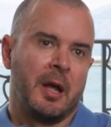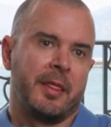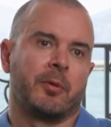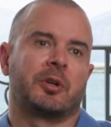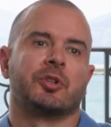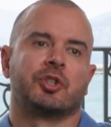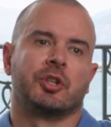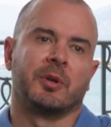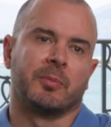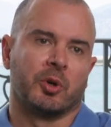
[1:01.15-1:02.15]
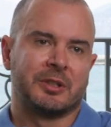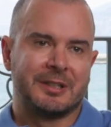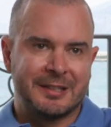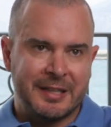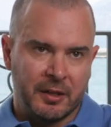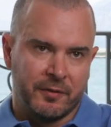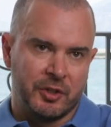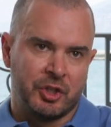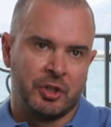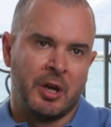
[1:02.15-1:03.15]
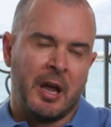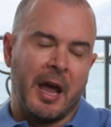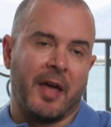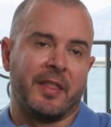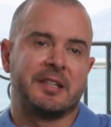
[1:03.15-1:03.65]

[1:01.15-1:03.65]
They were consuming more television, and they